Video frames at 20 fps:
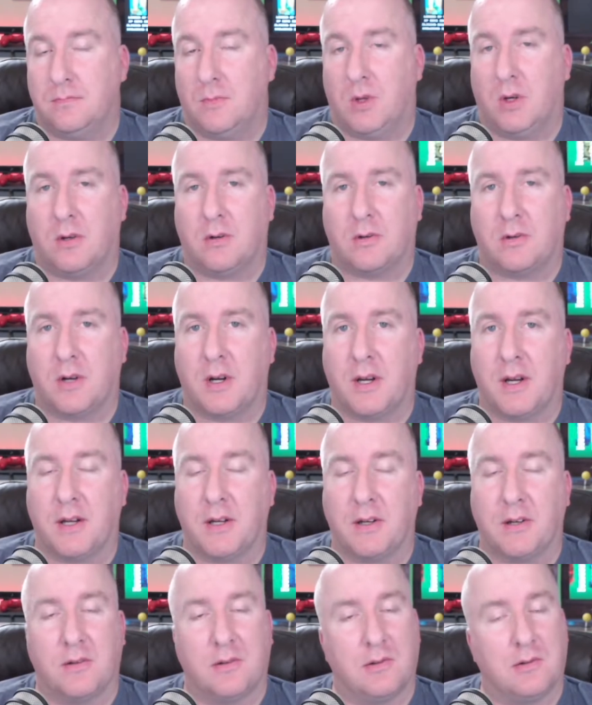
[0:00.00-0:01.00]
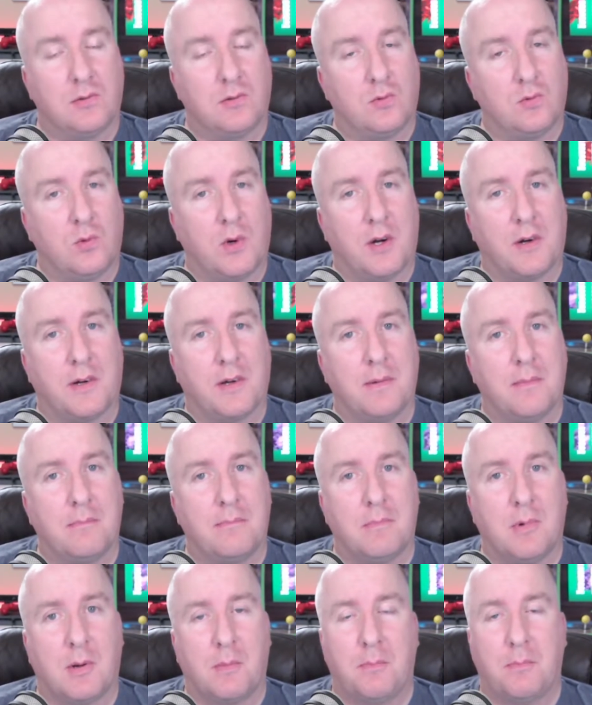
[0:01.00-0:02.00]
All right, welcome
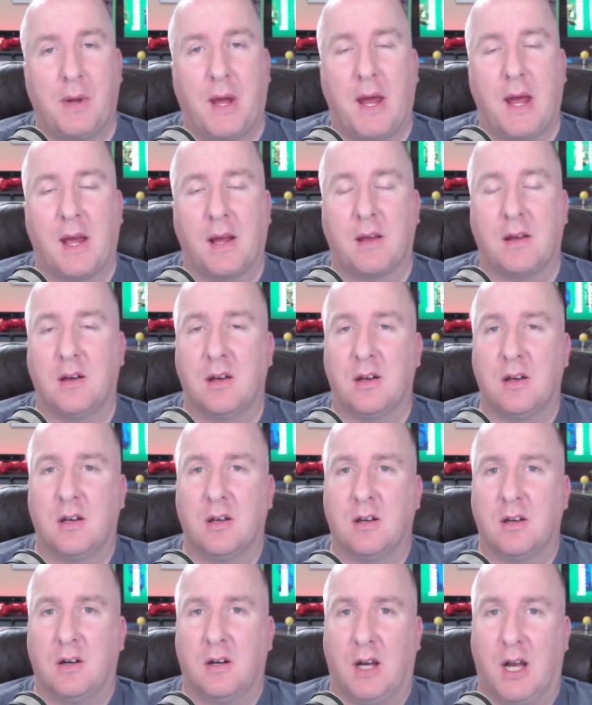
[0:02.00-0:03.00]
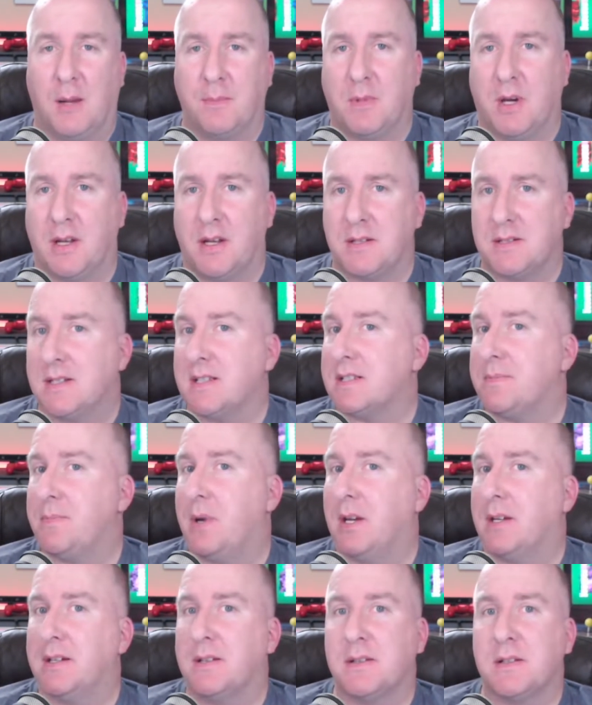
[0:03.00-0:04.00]
back. I'm not
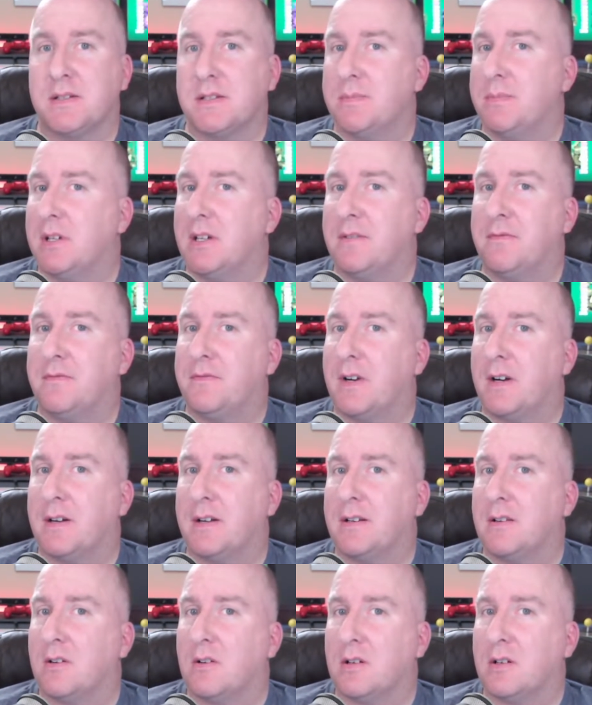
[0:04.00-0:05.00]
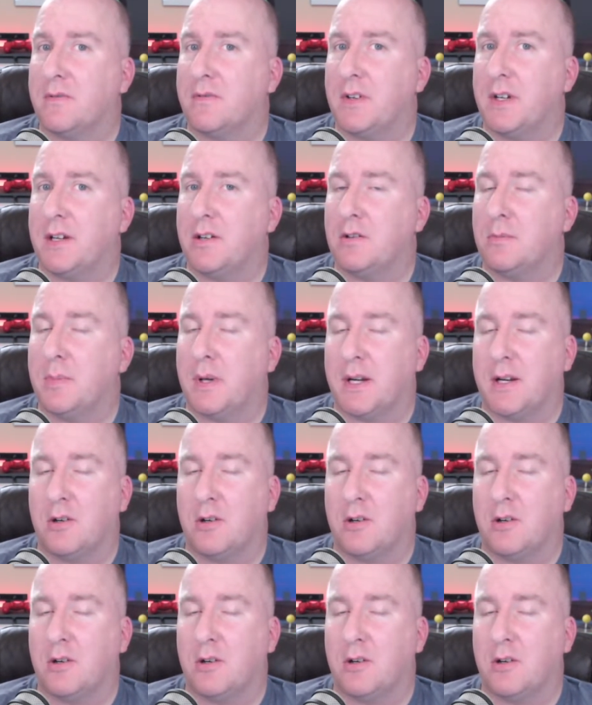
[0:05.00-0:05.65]
anticipating this to be a very long video, but I